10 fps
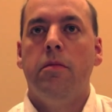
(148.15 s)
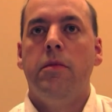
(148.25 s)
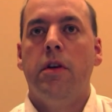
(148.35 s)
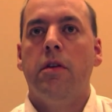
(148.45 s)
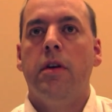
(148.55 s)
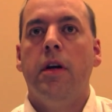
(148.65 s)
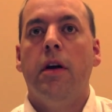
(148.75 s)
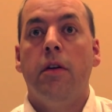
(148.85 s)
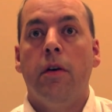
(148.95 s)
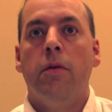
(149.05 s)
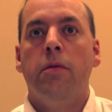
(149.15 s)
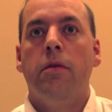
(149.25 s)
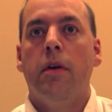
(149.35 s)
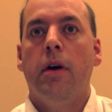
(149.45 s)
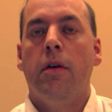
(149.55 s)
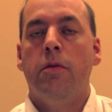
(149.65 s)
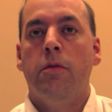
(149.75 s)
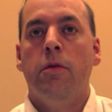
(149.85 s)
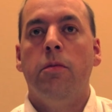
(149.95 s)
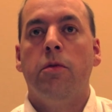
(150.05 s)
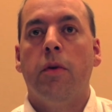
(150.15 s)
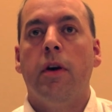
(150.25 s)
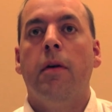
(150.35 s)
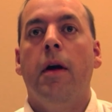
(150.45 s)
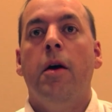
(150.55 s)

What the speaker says: generally unknown, rooms where